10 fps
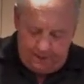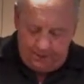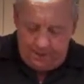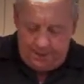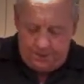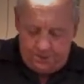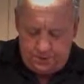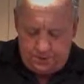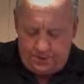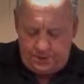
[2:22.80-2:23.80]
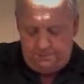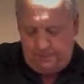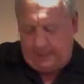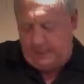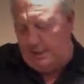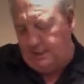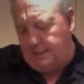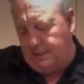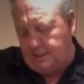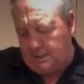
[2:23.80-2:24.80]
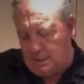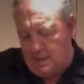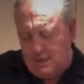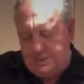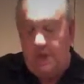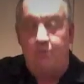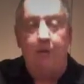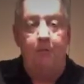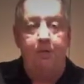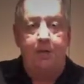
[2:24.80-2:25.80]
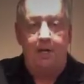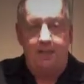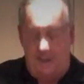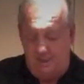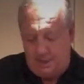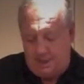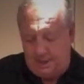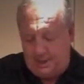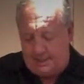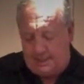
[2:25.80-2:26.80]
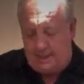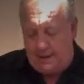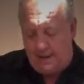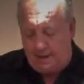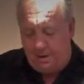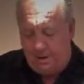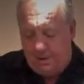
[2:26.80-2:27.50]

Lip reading: we made sure these bacon and onions and celery were sauteed really nicely together.